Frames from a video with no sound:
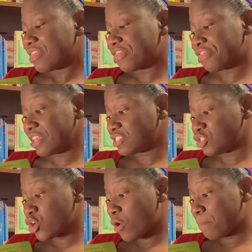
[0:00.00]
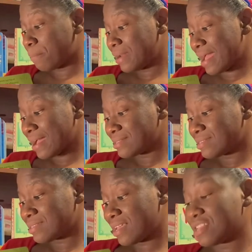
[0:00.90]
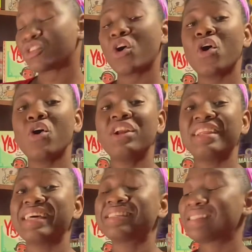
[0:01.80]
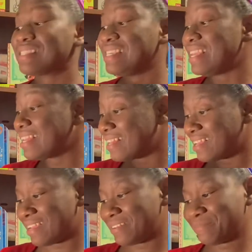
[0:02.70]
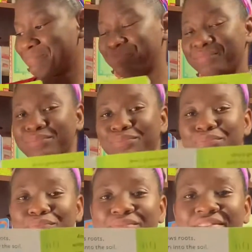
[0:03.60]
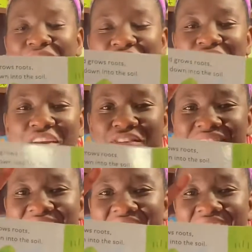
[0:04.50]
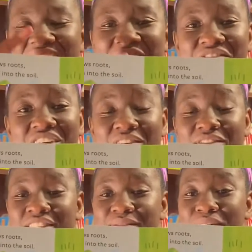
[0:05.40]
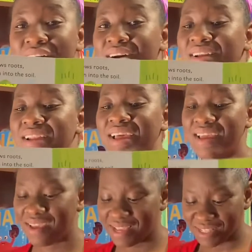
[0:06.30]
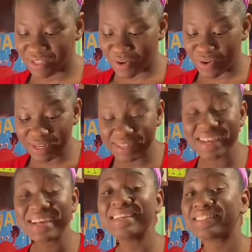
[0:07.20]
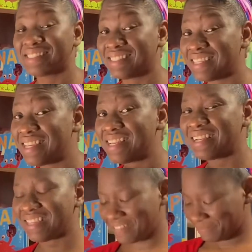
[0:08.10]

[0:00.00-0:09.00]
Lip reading: This young plant is called a seedling. Very tiny, very small. It's called a seedling.